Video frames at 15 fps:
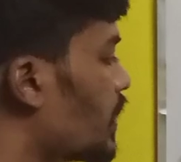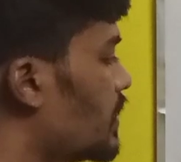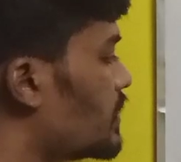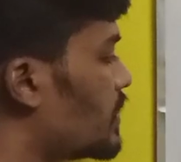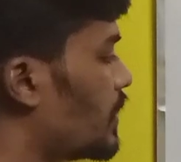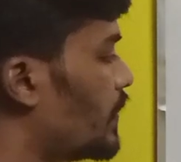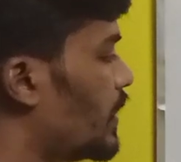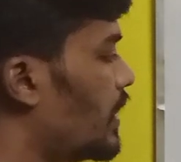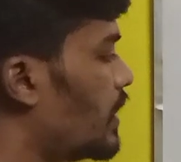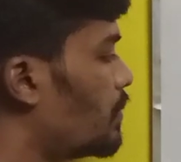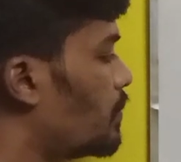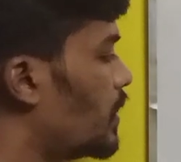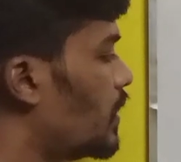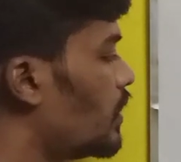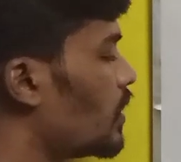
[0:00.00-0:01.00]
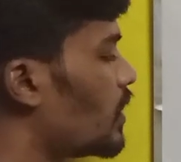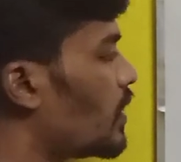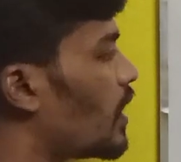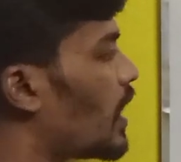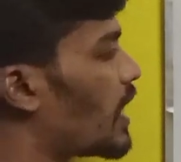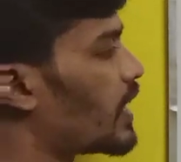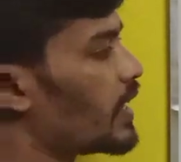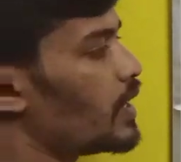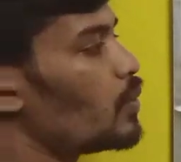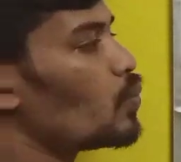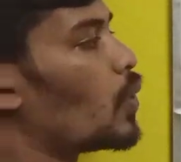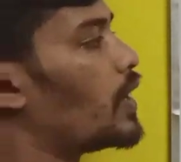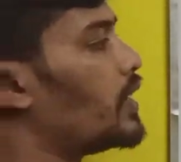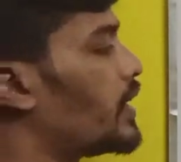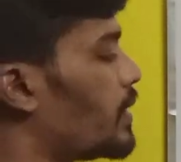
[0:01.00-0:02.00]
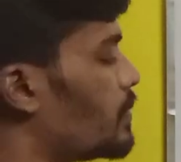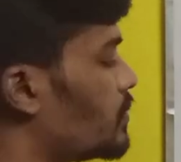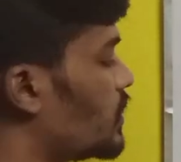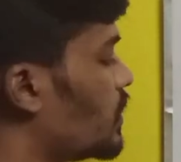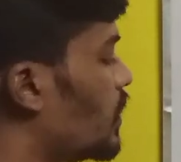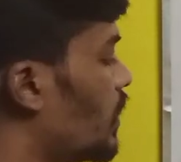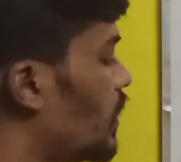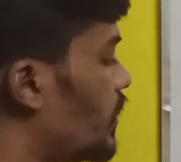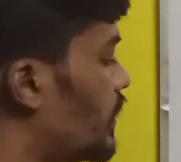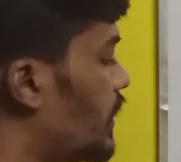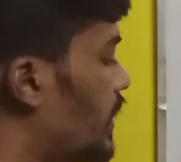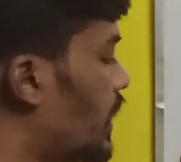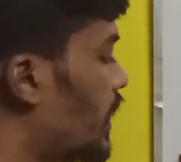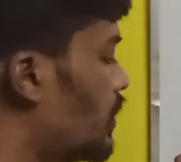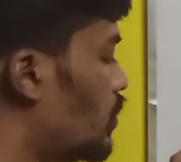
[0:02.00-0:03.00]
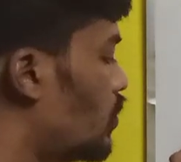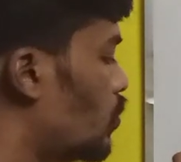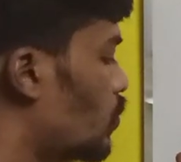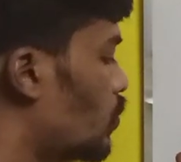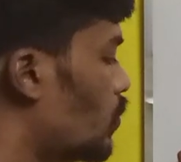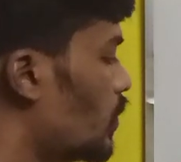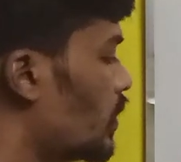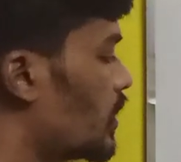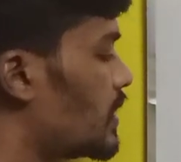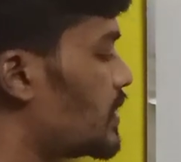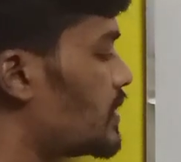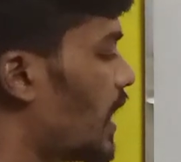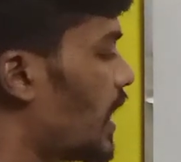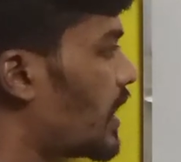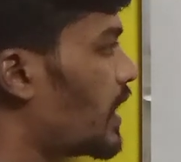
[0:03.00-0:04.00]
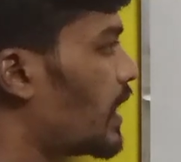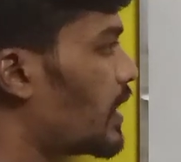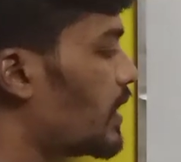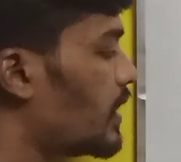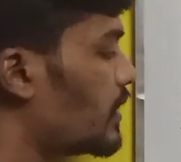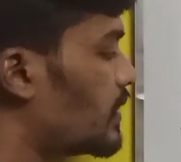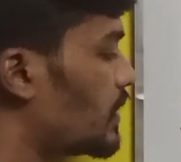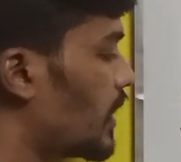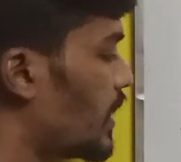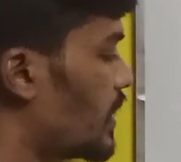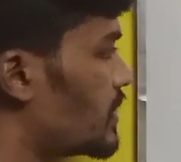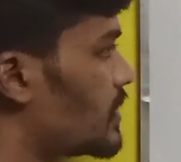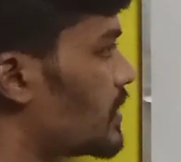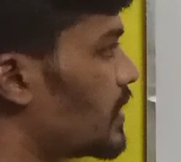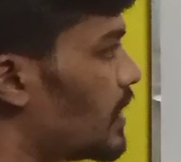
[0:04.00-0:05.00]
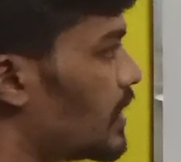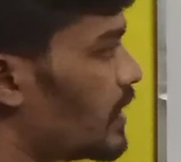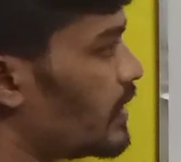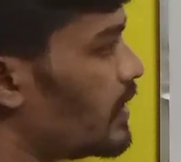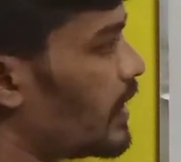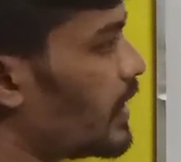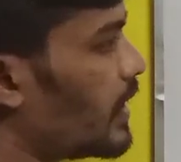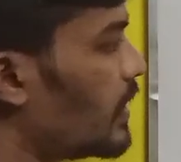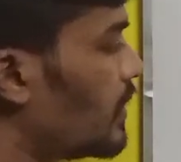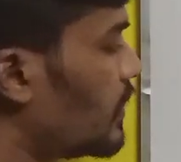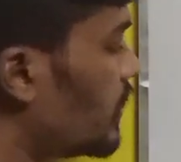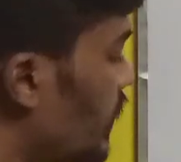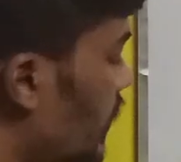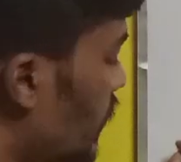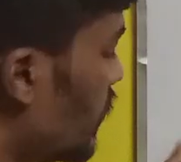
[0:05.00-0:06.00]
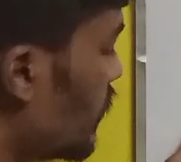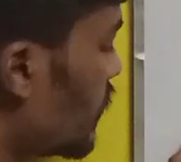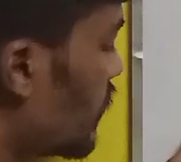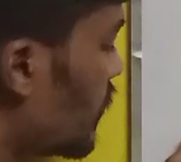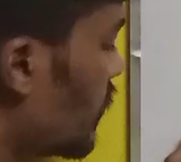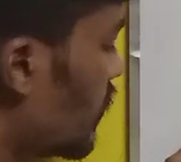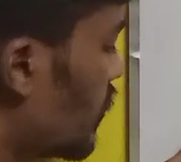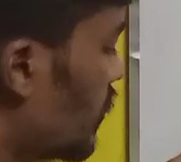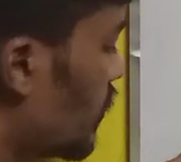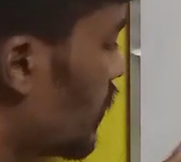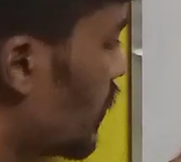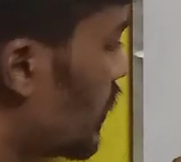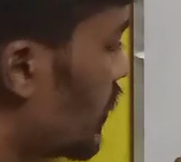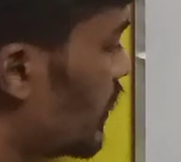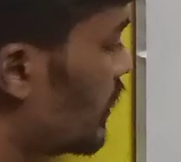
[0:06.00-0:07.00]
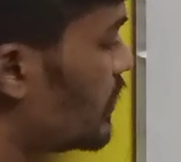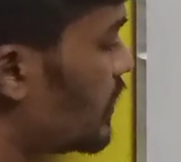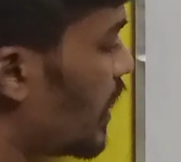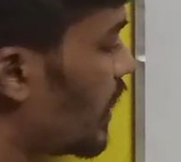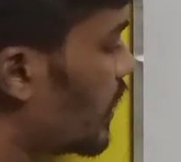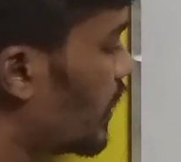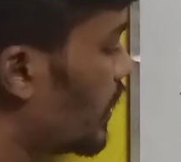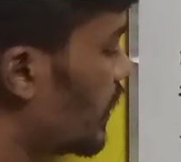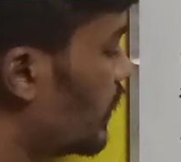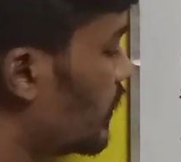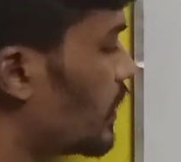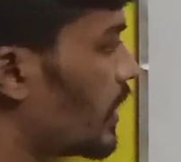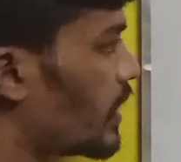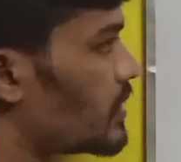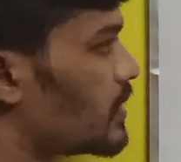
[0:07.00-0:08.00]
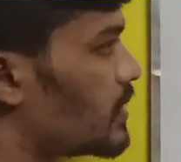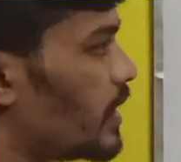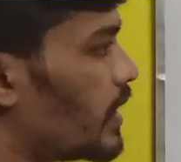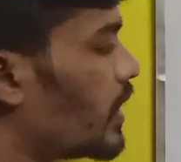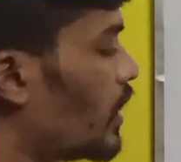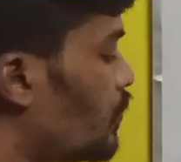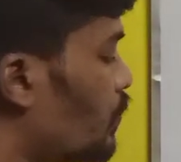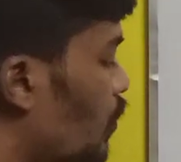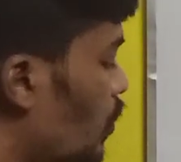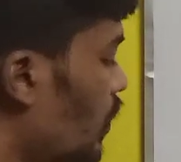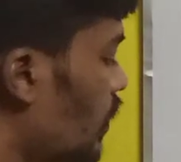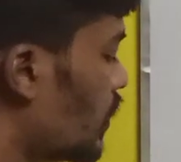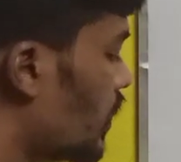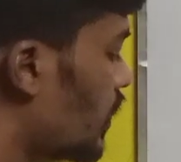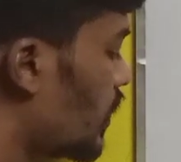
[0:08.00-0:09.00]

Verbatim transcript: is available occurring one times. Ticket 2 is occurring thrice. Ticket 3 is occurring thrice. Ticket 4